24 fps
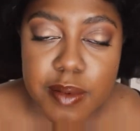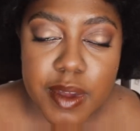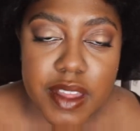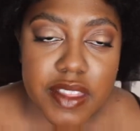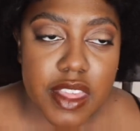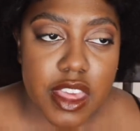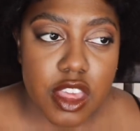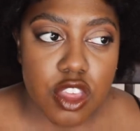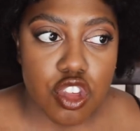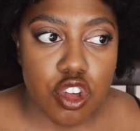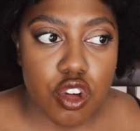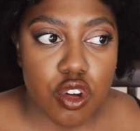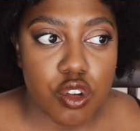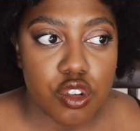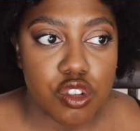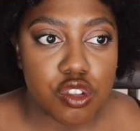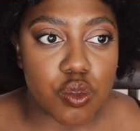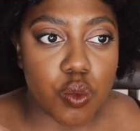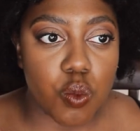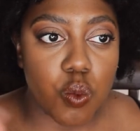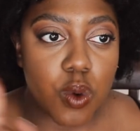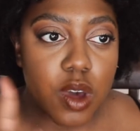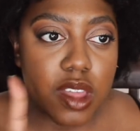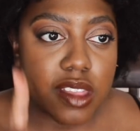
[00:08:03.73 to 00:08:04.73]
month I
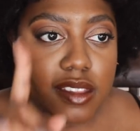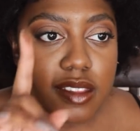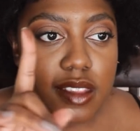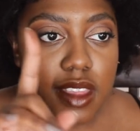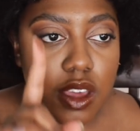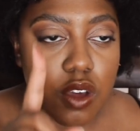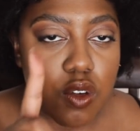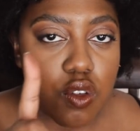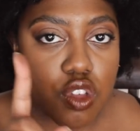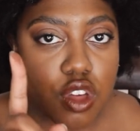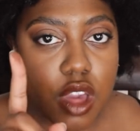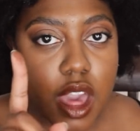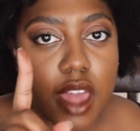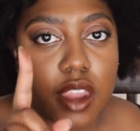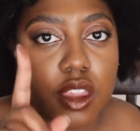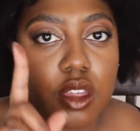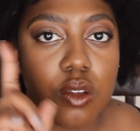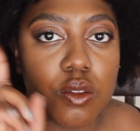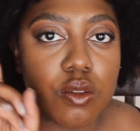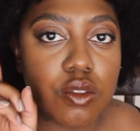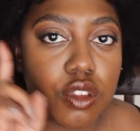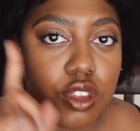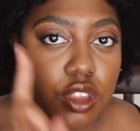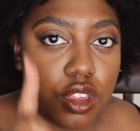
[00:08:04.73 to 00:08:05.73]
chose one single
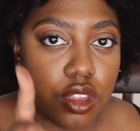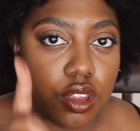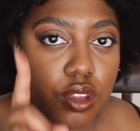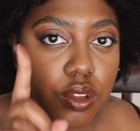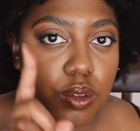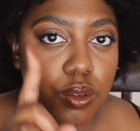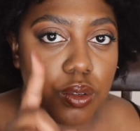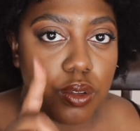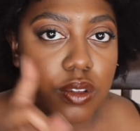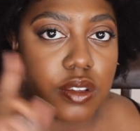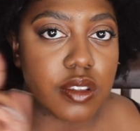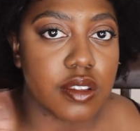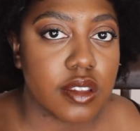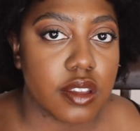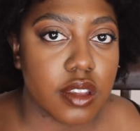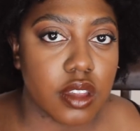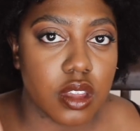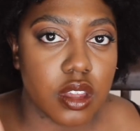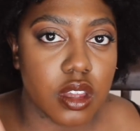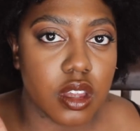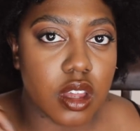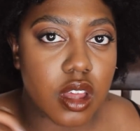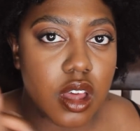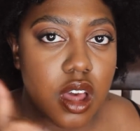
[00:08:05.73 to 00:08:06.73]
shadow to use
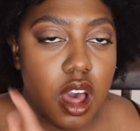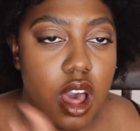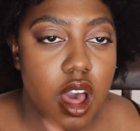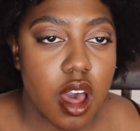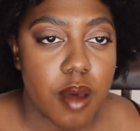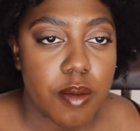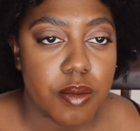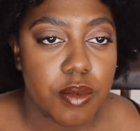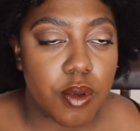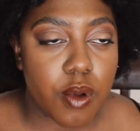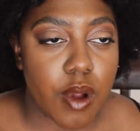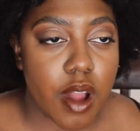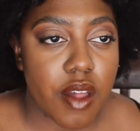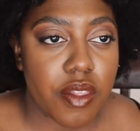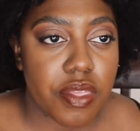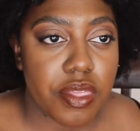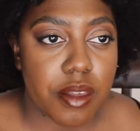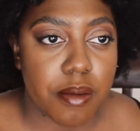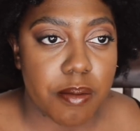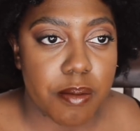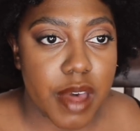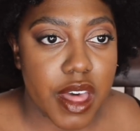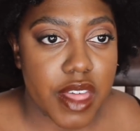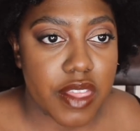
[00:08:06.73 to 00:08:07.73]

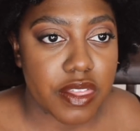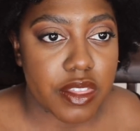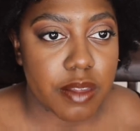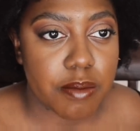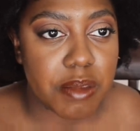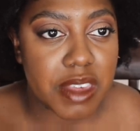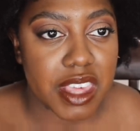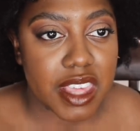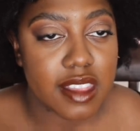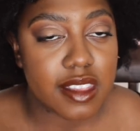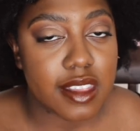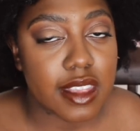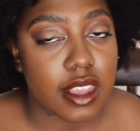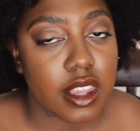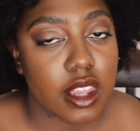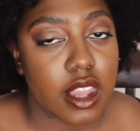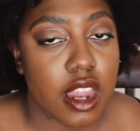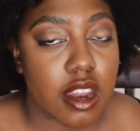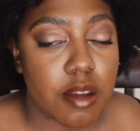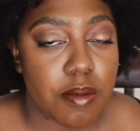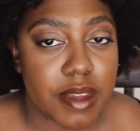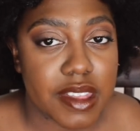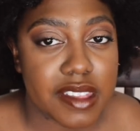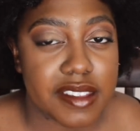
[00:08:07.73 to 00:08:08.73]
throughout the month because a
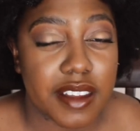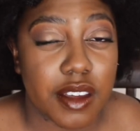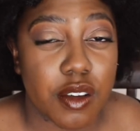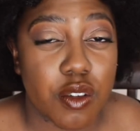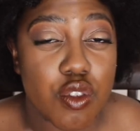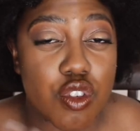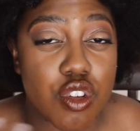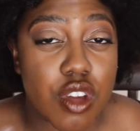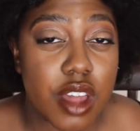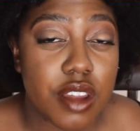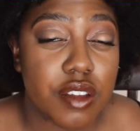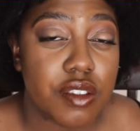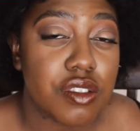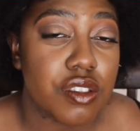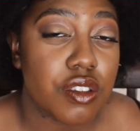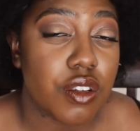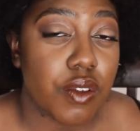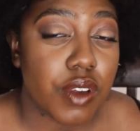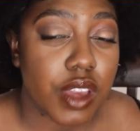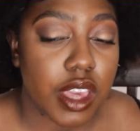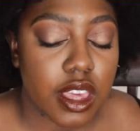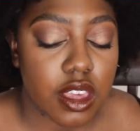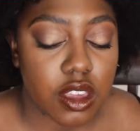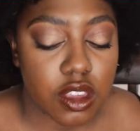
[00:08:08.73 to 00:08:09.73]
lot of my single shadows
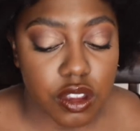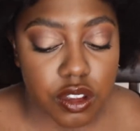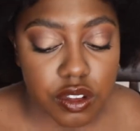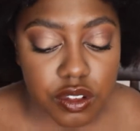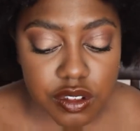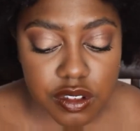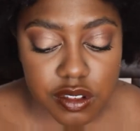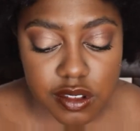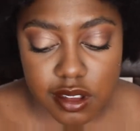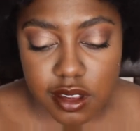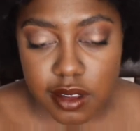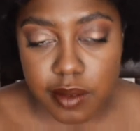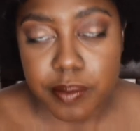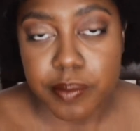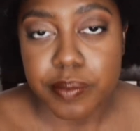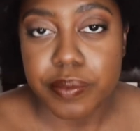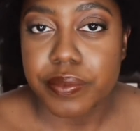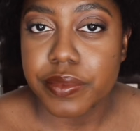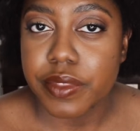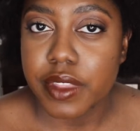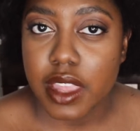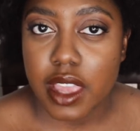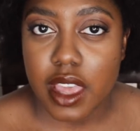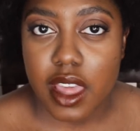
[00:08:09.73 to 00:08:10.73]
don't get used
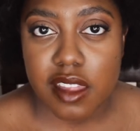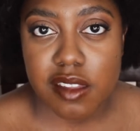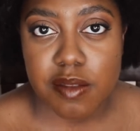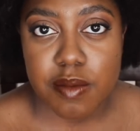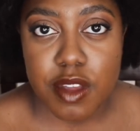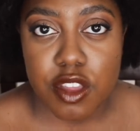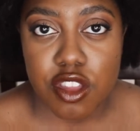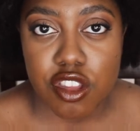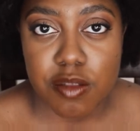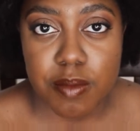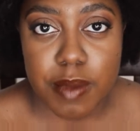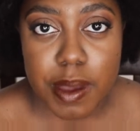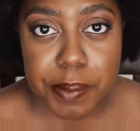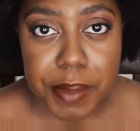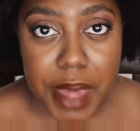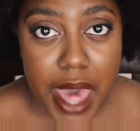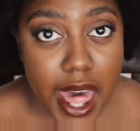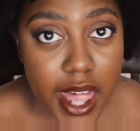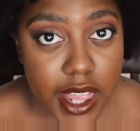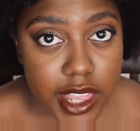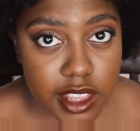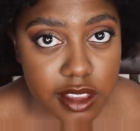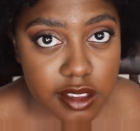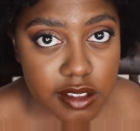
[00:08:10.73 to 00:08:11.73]
as much as my
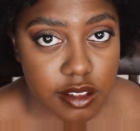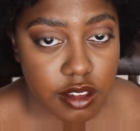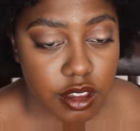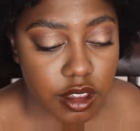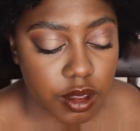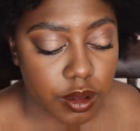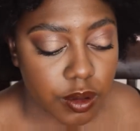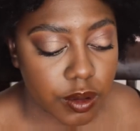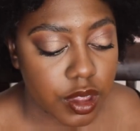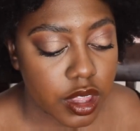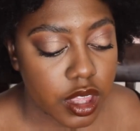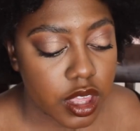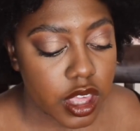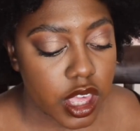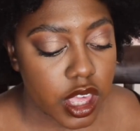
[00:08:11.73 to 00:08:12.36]
palettes do.